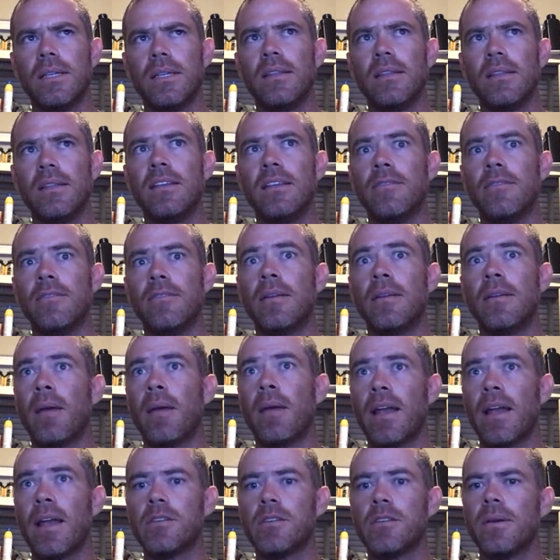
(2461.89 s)
did the event
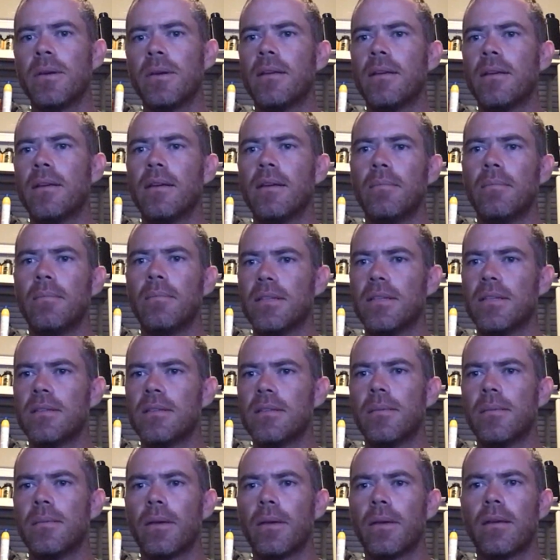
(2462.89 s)
management in
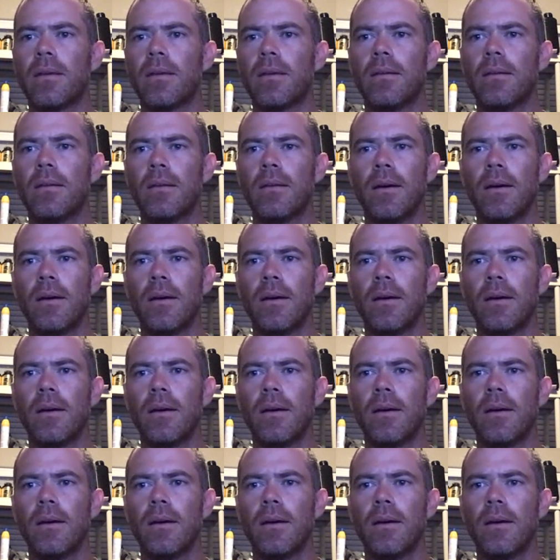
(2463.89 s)
Mississippi.